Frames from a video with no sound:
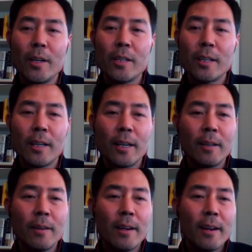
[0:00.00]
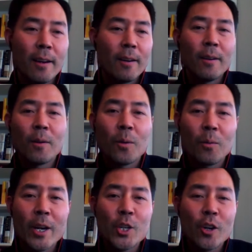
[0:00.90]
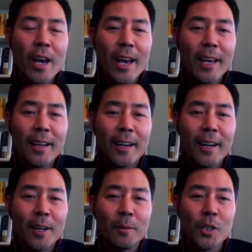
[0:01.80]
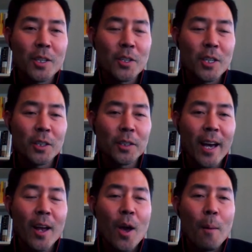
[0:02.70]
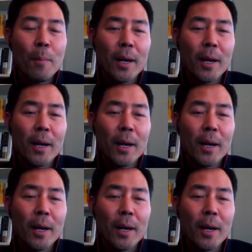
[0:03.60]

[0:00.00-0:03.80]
You can raise your hand just to signal that.